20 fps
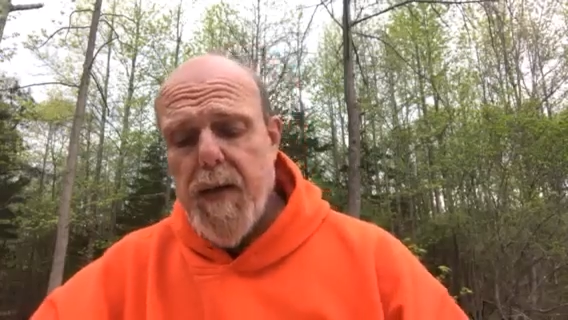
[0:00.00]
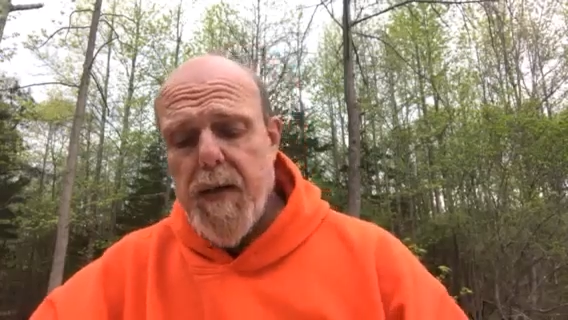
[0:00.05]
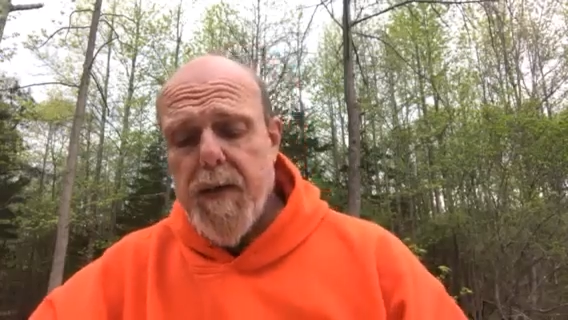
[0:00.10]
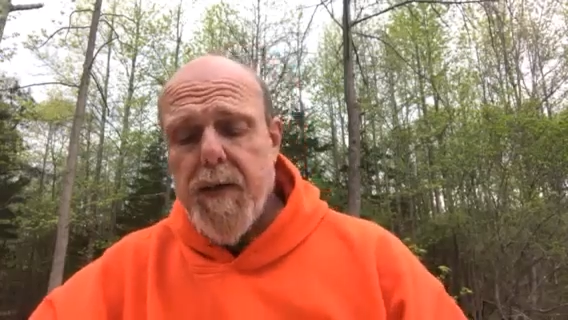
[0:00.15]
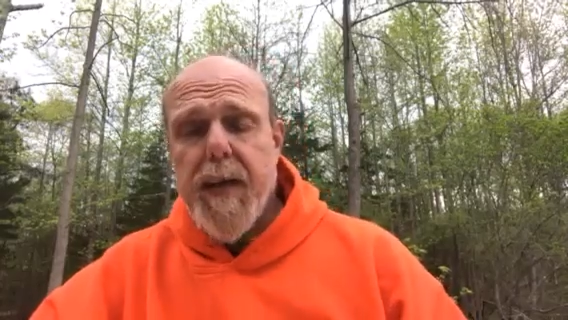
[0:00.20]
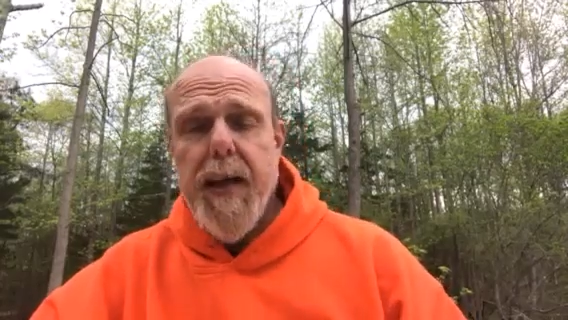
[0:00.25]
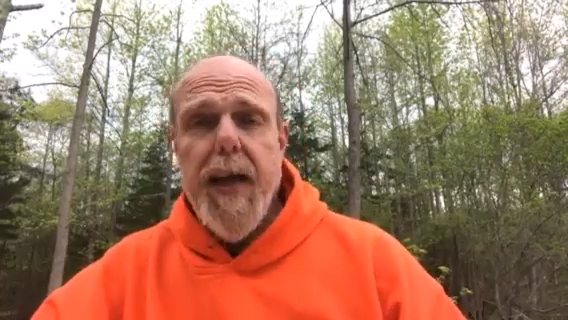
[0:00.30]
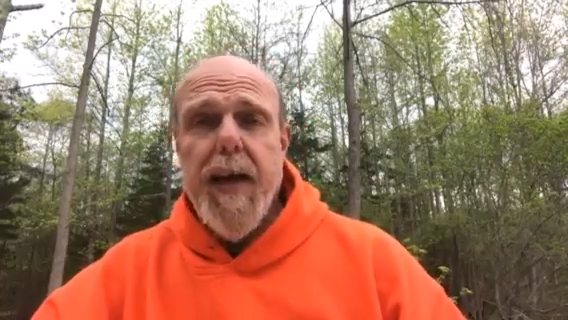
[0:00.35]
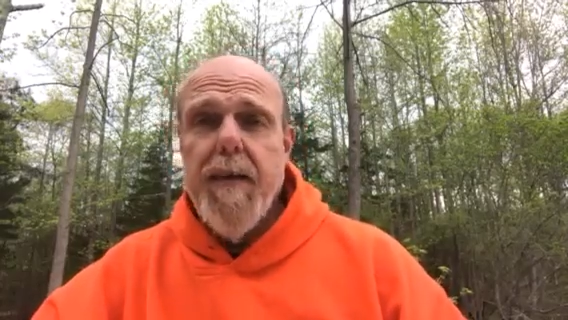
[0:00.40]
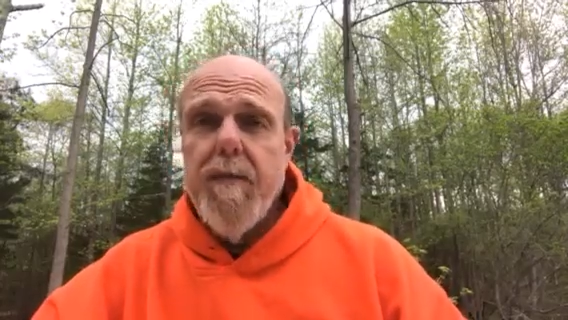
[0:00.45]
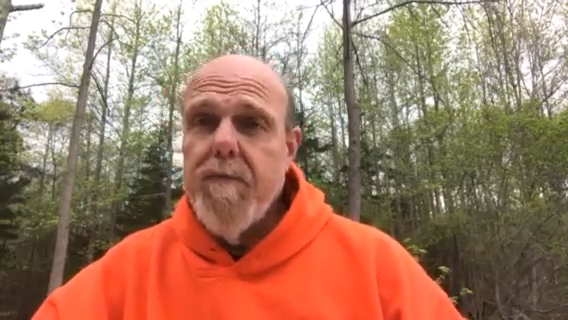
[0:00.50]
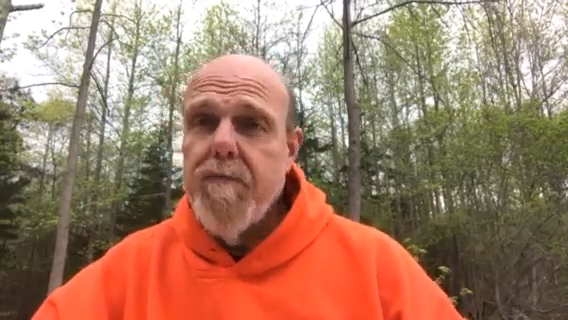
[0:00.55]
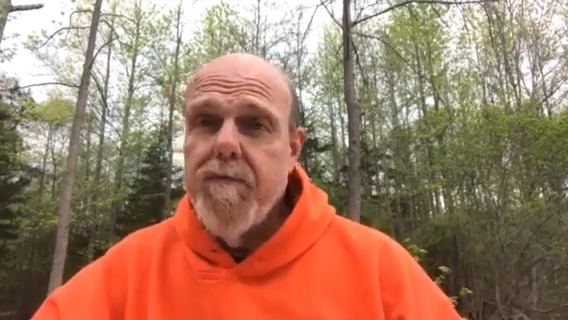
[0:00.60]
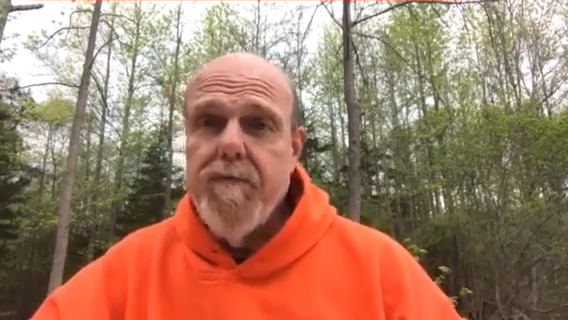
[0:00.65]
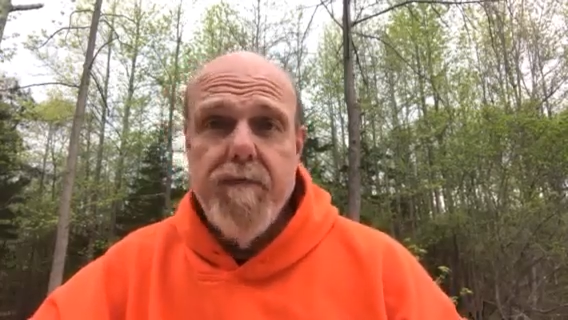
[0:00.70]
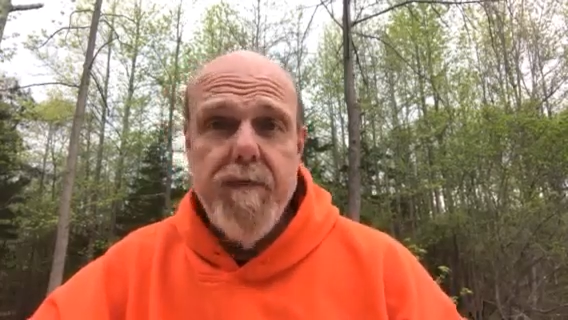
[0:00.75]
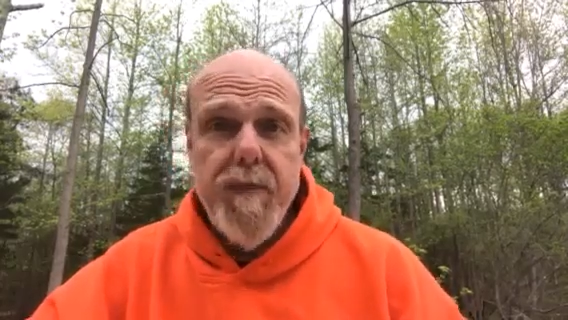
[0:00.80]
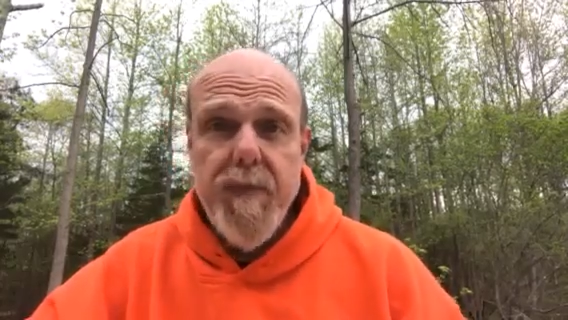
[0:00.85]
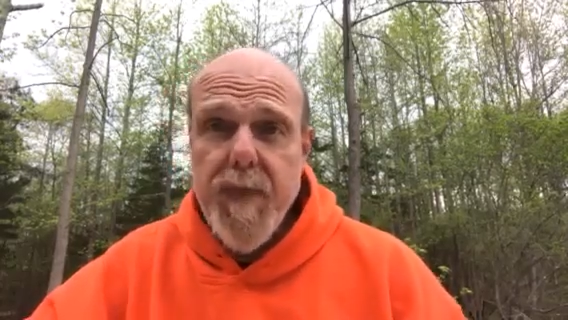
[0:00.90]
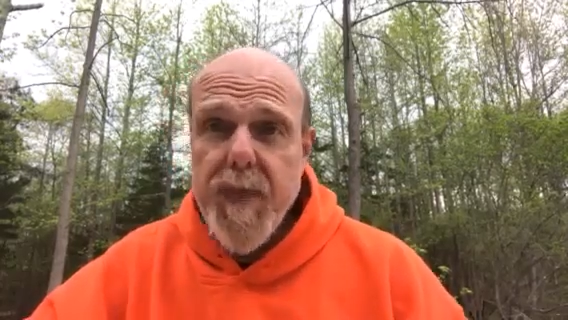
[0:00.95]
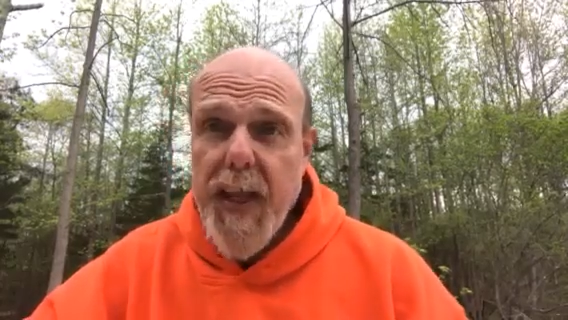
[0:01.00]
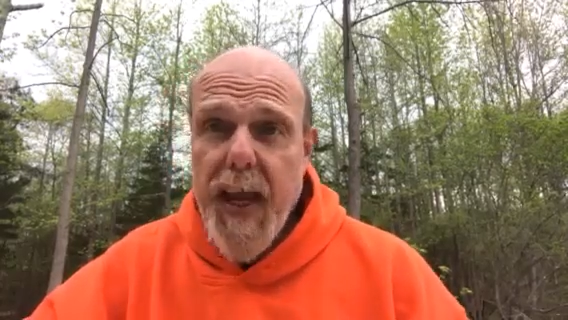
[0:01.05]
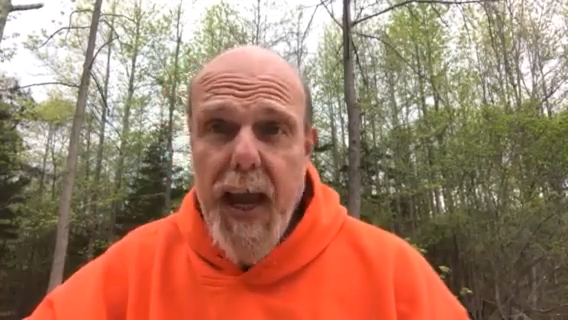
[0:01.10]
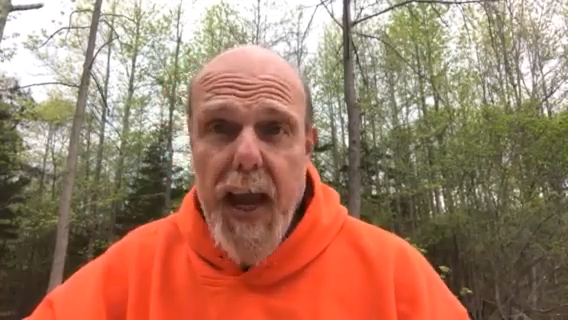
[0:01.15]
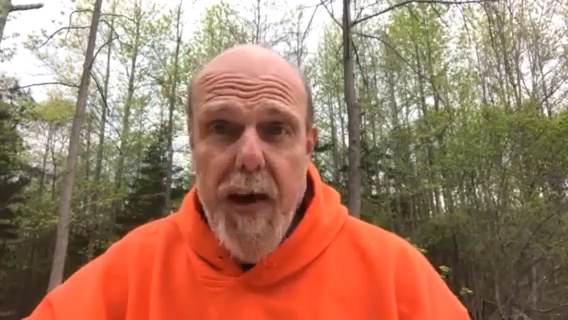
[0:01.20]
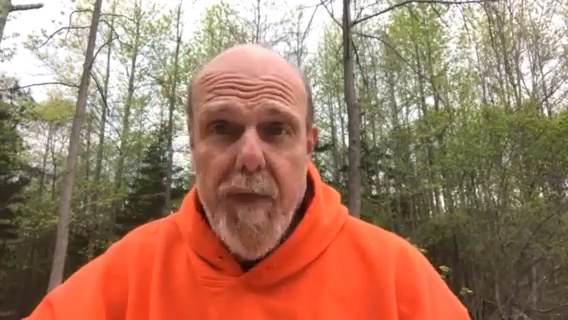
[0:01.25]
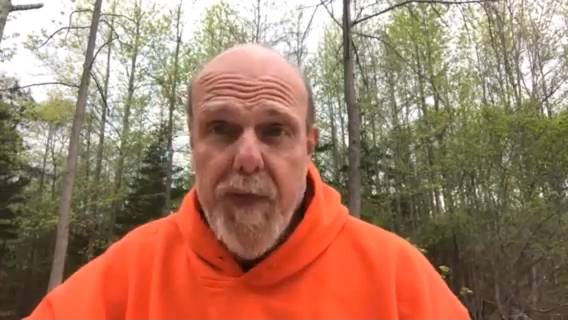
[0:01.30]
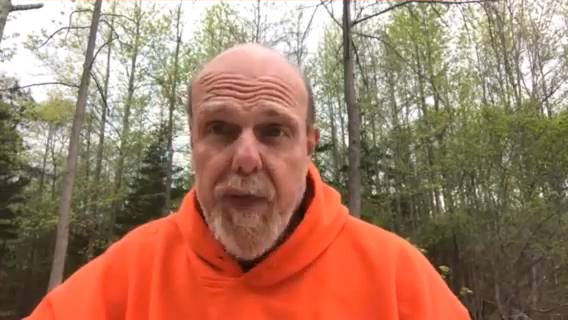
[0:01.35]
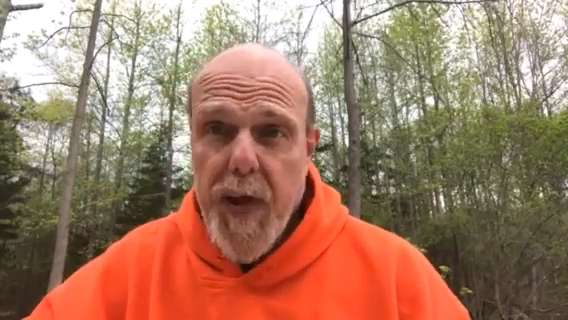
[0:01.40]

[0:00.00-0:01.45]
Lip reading: Okay? They have